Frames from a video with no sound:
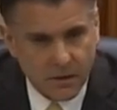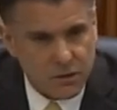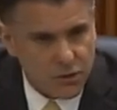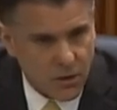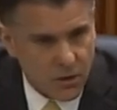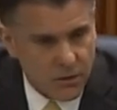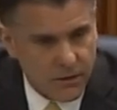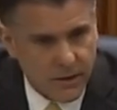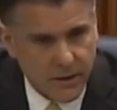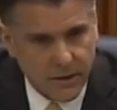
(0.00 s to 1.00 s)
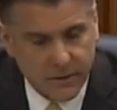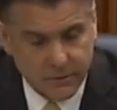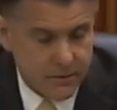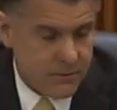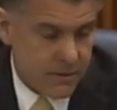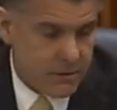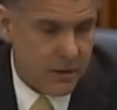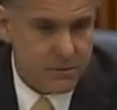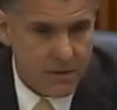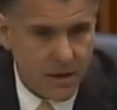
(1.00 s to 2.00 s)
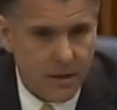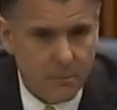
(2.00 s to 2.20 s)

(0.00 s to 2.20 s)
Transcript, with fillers: concerned and I think it's fair to say upset